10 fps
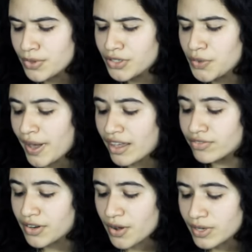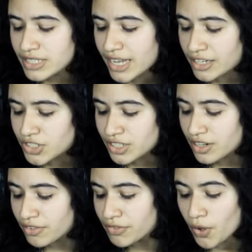a book you have no
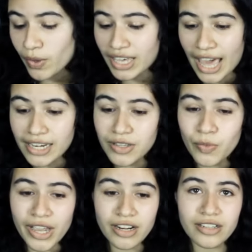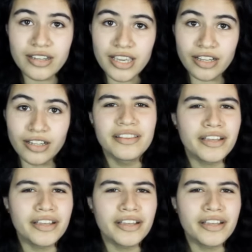intention of going anywhere near.